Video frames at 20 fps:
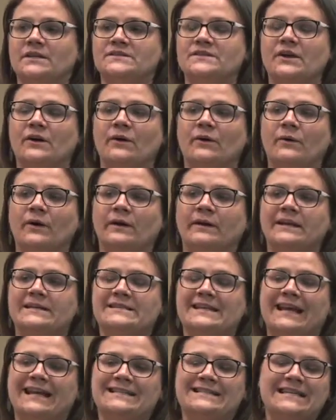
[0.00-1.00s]
So,
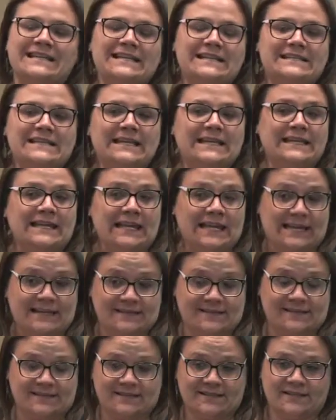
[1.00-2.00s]
because candida is a
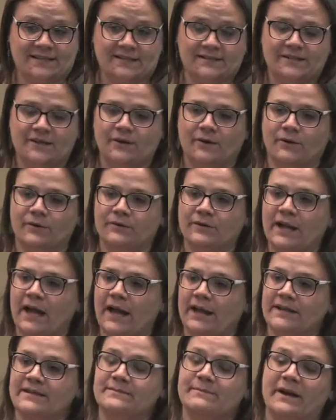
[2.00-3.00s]
yeast, so
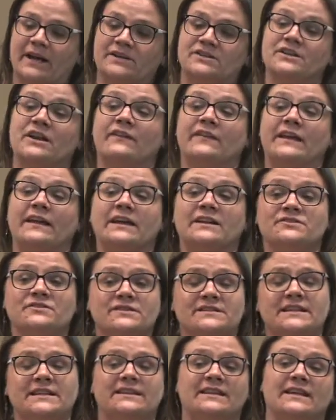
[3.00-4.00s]
not as much. Now, the
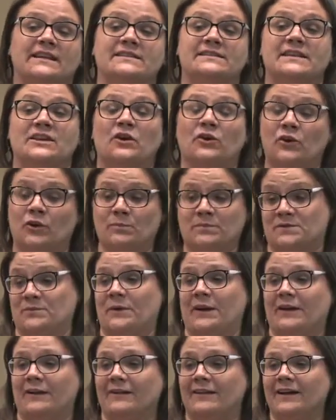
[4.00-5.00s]
interesting thing is the herbs
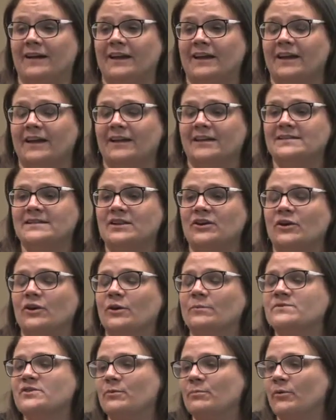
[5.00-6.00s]
will, because the
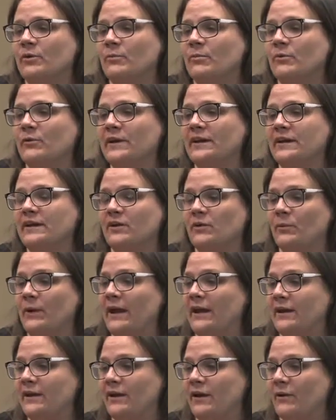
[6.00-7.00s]
herbs are berberine and
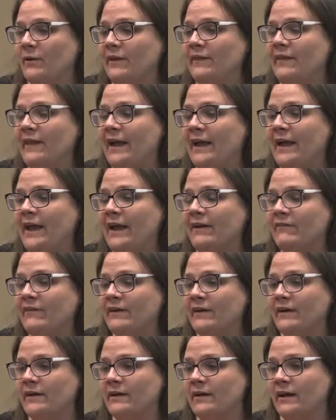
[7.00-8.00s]
oregano, and they have
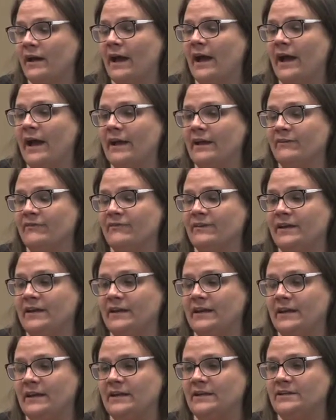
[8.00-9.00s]
a high
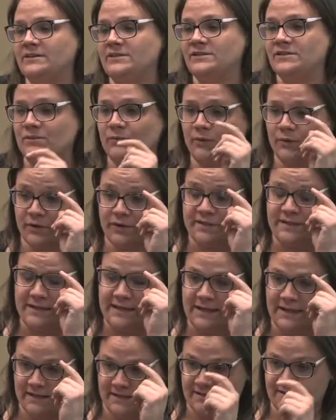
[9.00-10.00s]
affinity towards
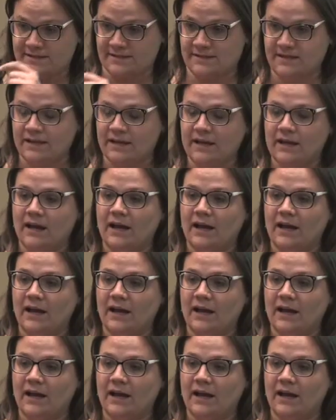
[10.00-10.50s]
yeast.